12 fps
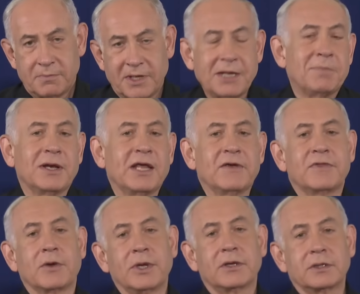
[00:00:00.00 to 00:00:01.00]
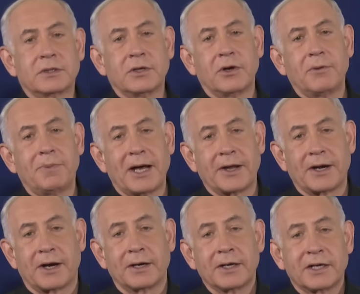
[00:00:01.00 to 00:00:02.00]
Many believed that we could go
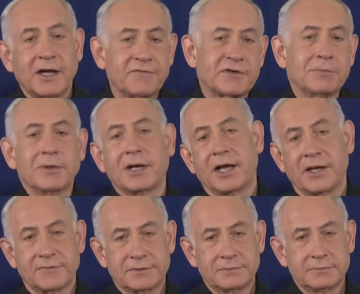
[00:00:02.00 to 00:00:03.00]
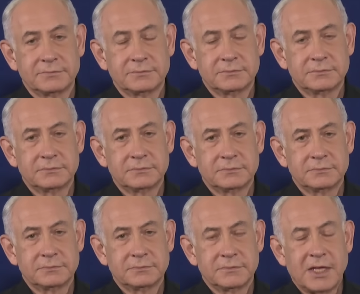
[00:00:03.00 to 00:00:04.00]
about our comfortable lives
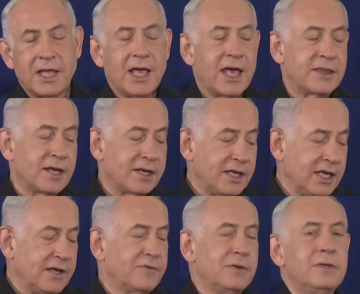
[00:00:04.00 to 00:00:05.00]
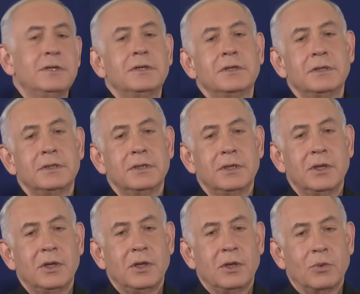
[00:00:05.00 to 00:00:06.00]
and that evil
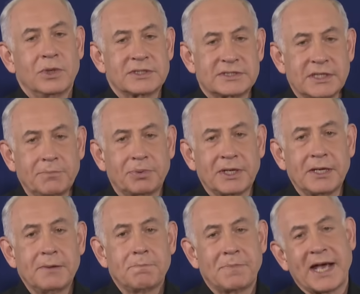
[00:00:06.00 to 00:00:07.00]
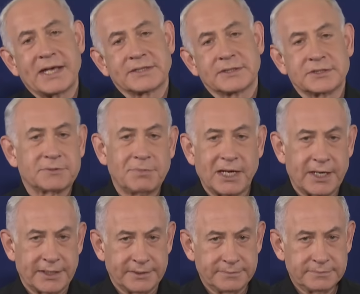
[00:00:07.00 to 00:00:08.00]
will simply pass us
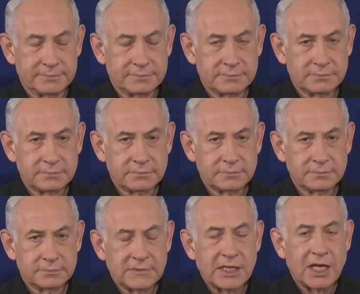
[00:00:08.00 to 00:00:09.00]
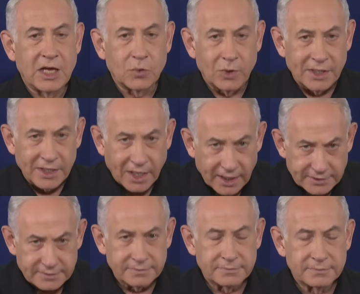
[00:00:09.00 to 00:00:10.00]
by. It will
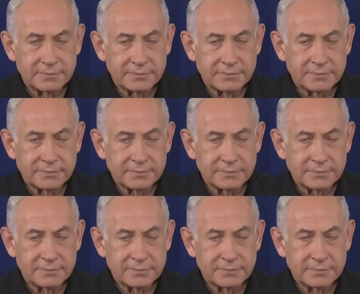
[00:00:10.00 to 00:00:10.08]
not.